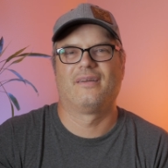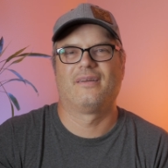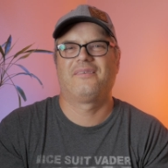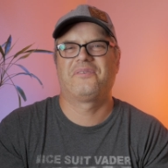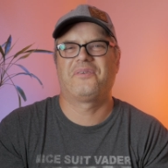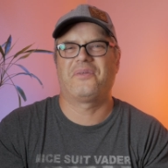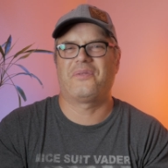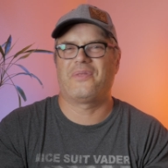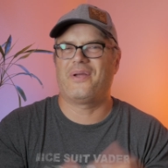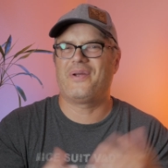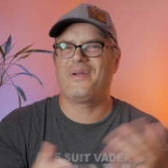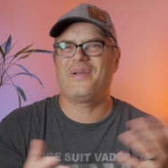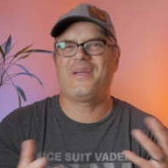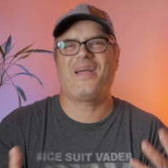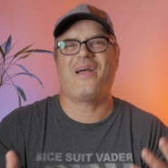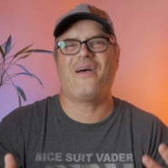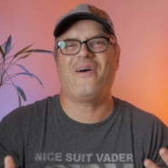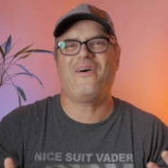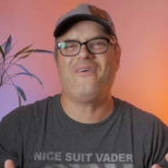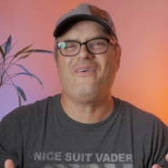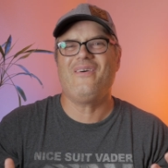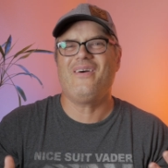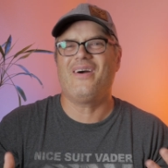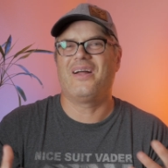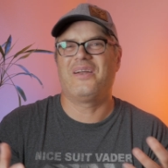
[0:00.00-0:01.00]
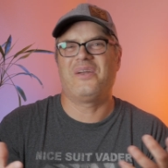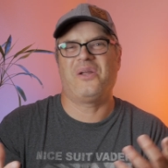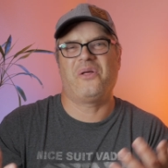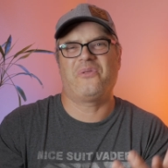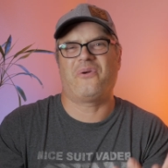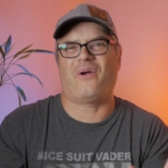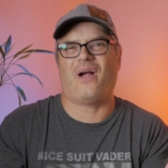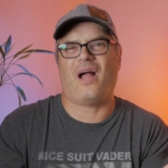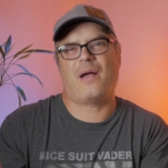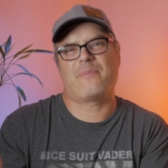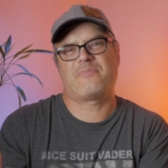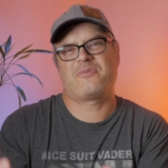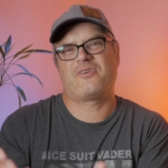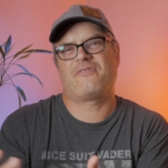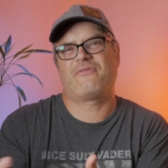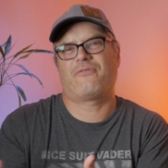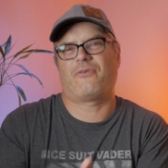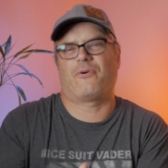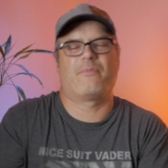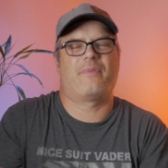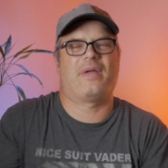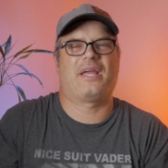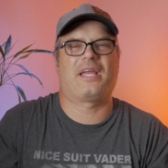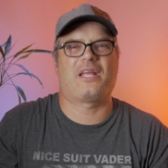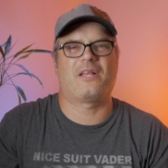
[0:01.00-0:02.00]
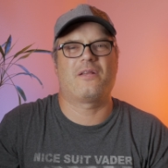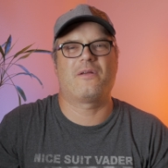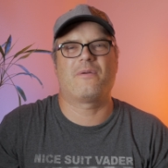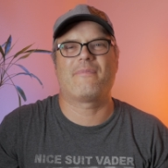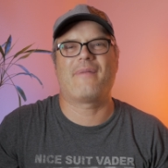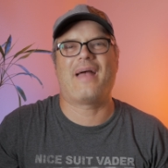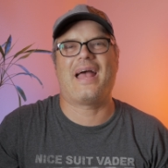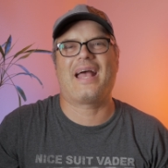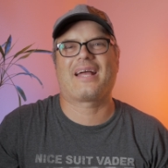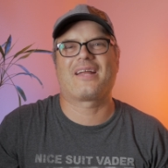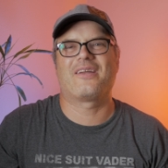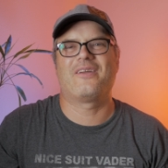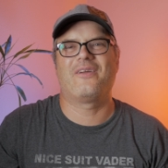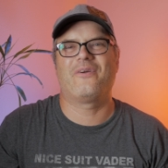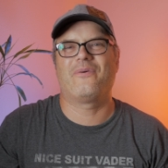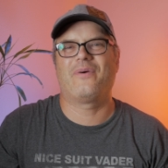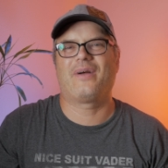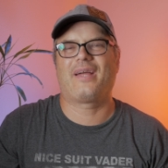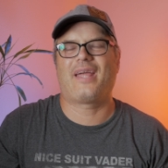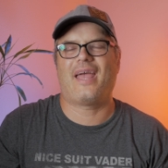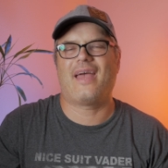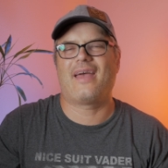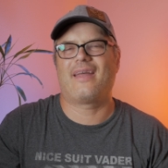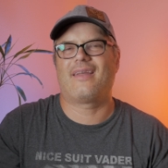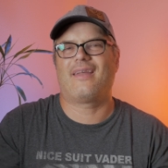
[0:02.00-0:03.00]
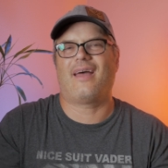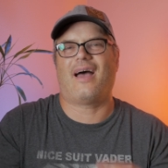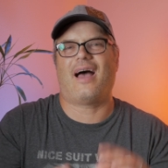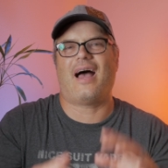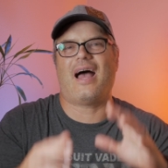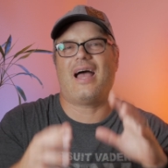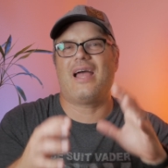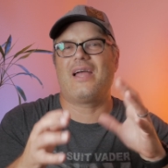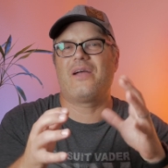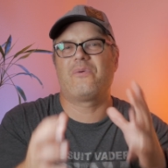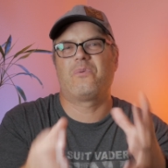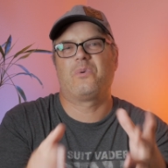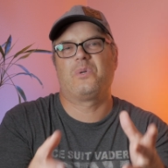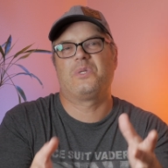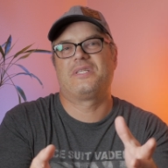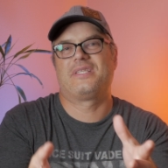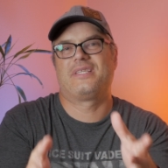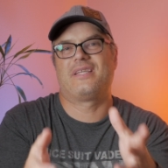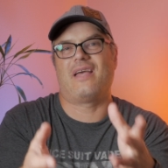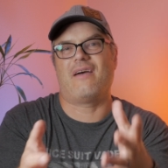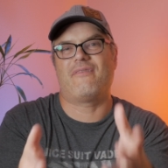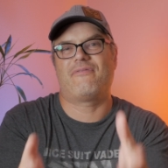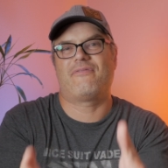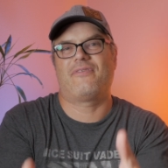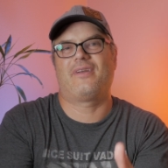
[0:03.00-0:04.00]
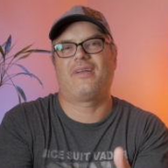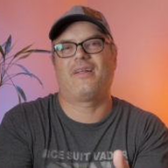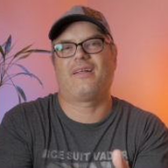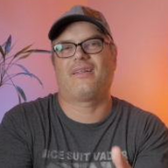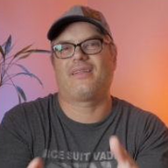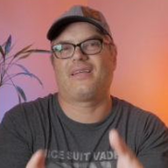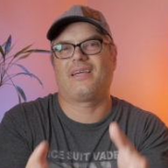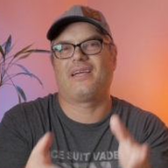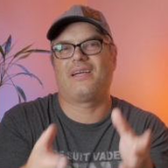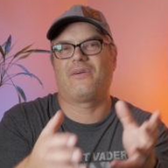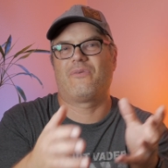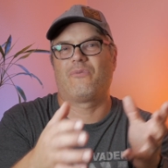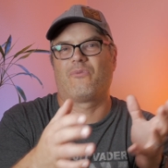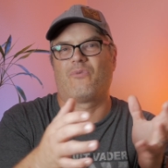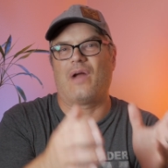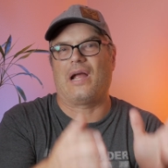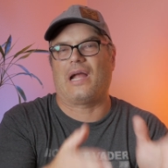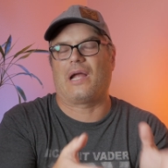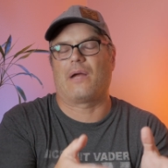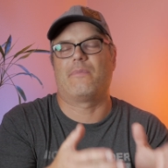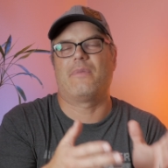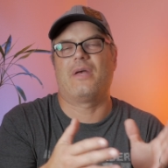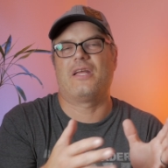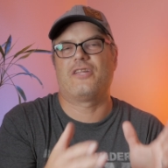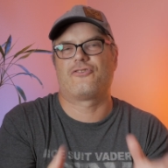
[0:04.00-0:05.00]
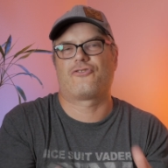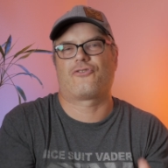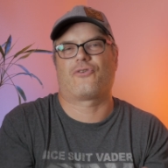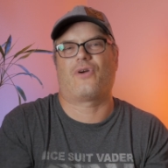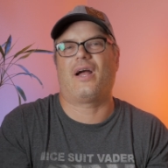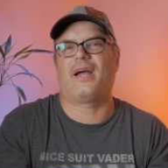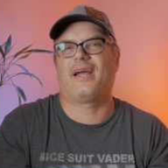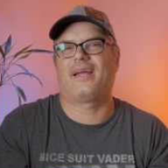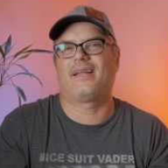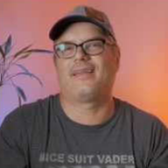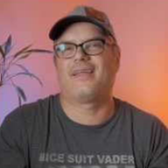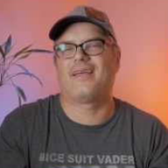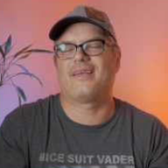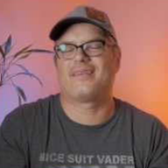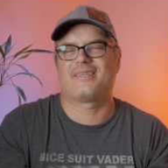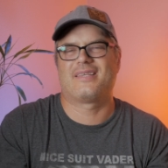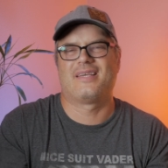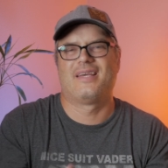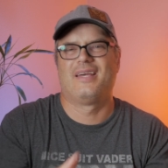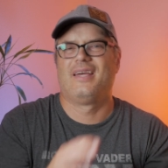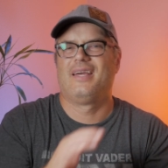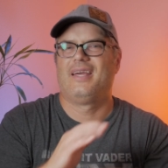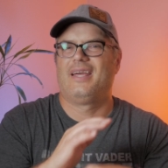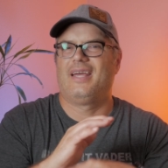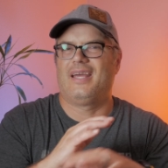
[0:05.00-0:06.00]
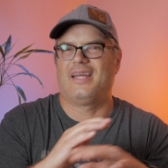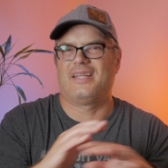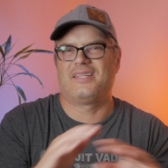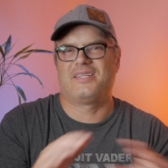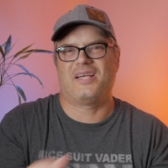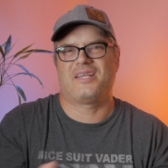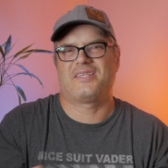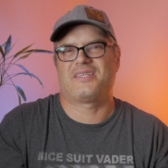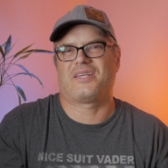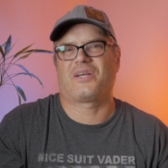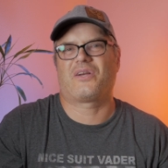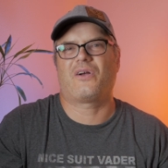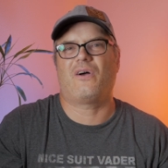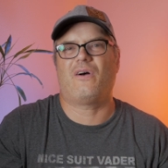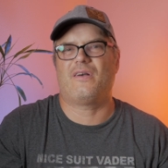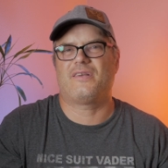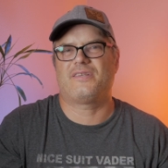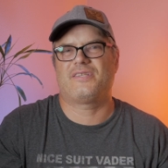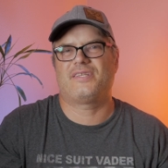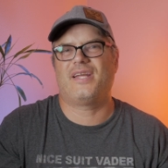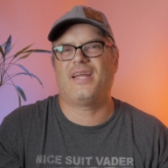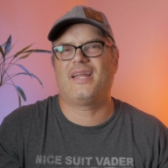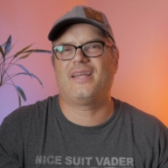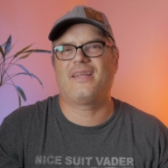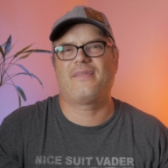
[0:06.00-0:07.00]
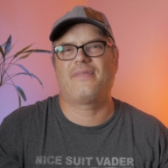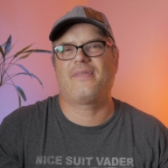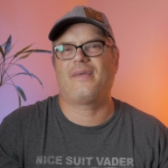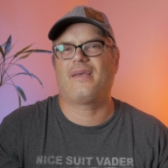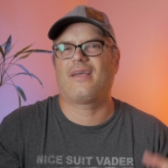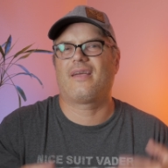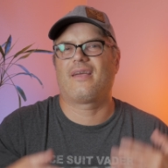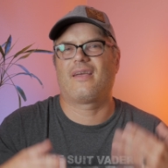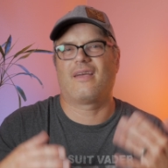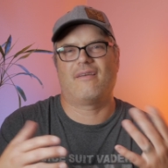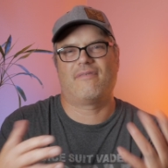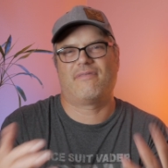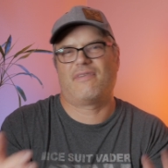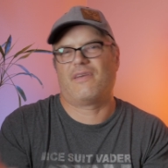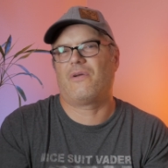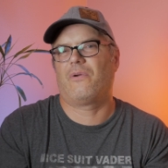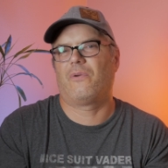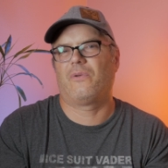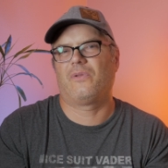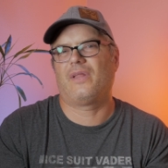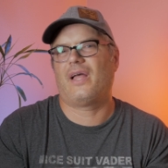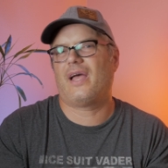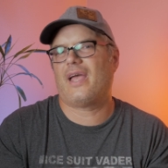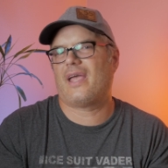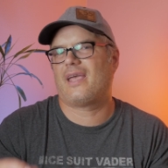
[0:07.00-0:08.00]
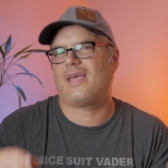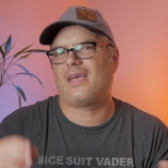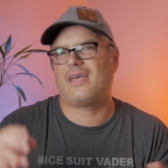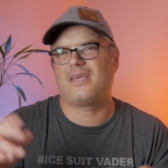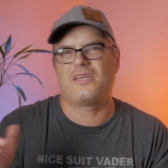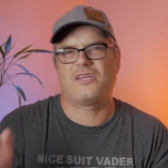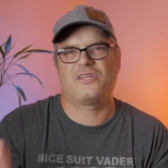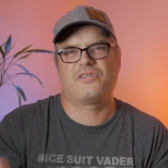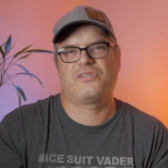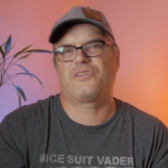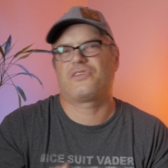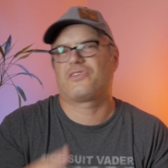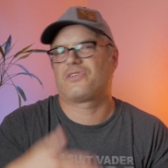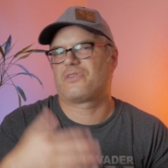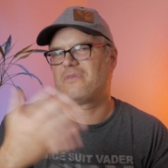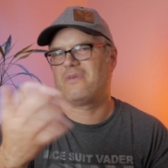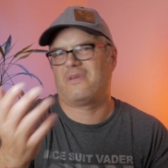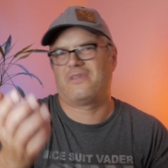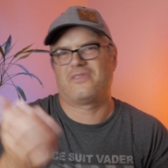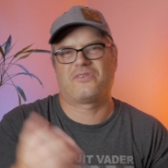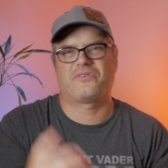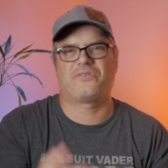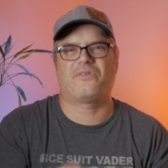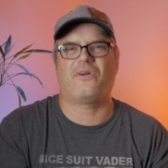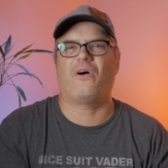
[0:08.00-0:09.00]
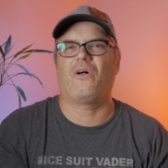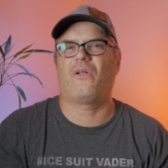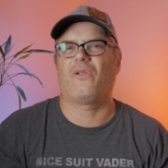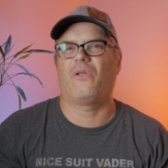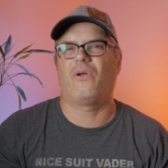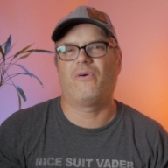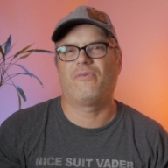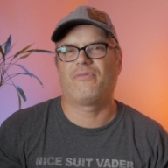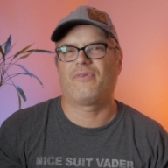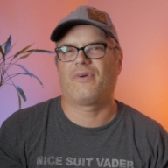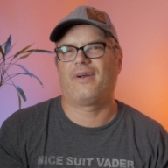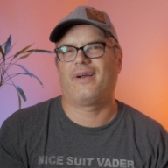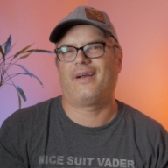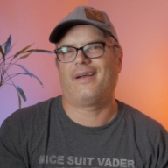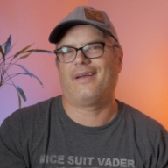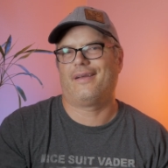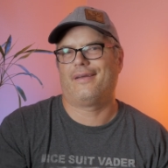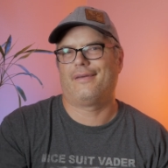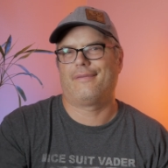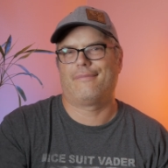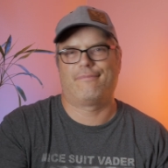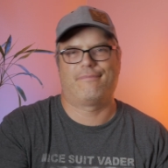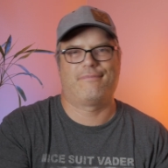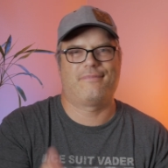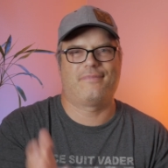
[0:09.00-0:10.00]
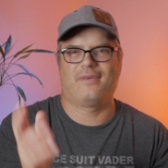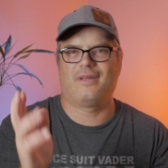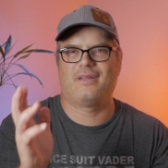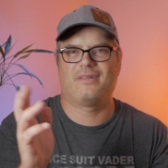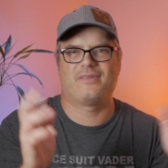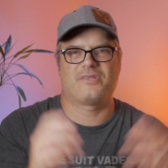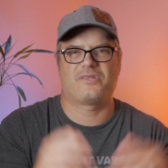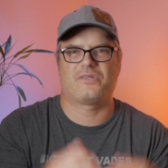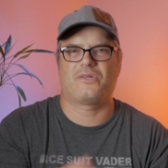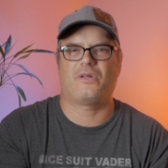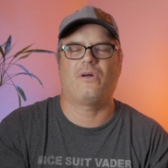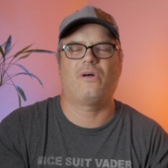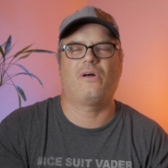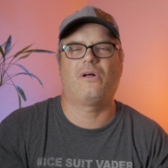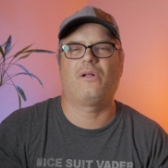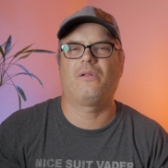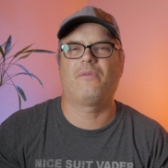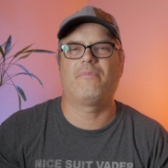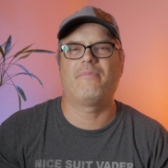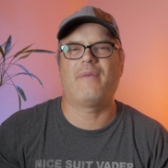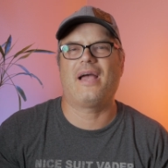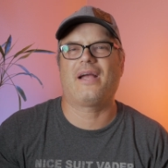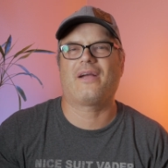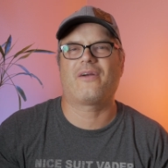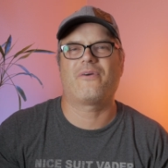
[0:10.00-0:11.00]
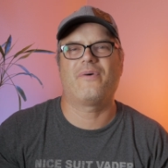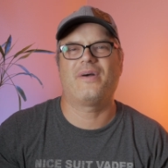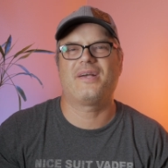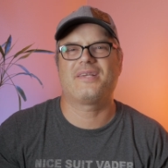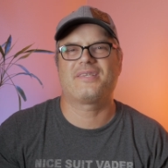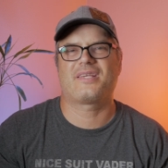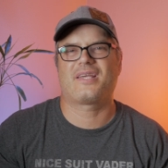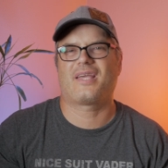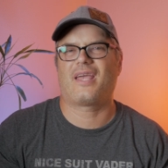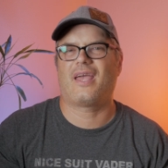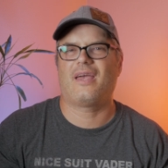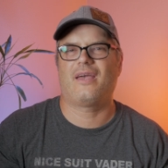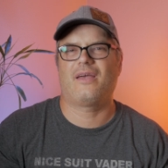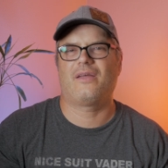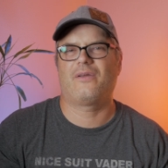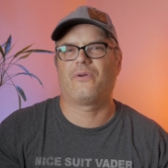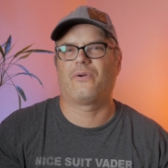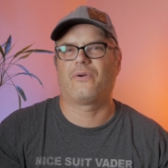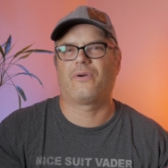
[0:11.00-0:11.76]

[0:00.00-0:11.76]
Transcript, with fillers: So there you go, another option for making your Mac new again. I would definitely recommend trying this. It doesn't cost you anything. If you don't like it, you just install over it and install macOS again,